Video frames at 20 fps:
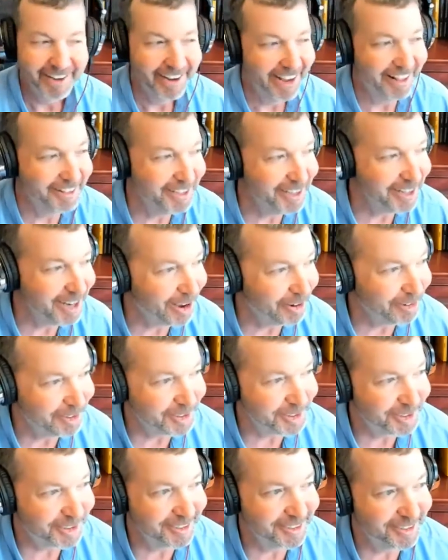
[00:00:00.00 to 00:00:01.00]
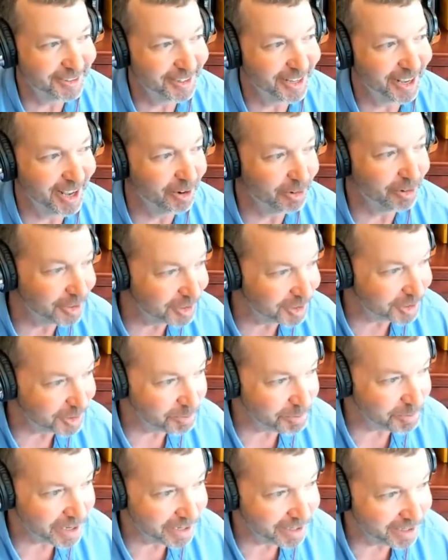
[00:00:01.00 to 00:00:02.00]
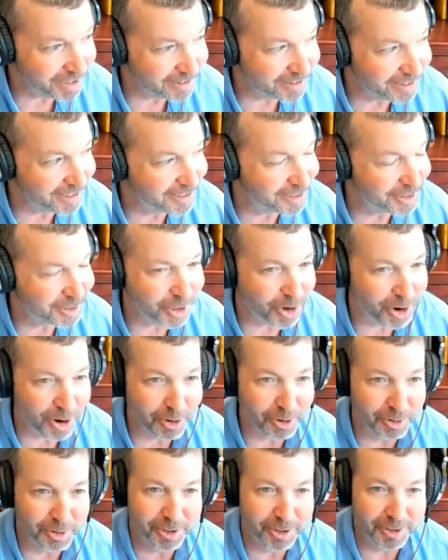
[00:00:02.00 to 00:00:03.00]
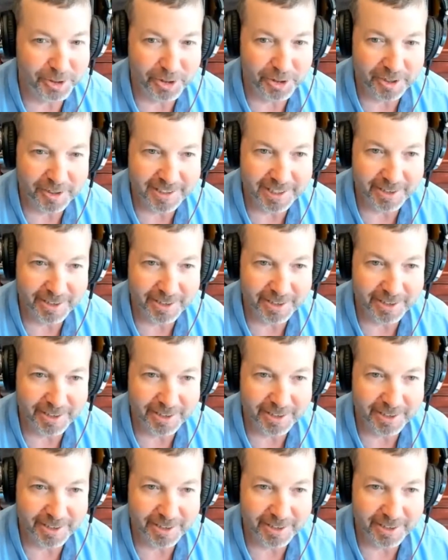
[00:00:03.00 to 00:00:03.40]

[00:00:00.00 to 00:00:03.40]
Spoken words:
and then I was immediately startled to learn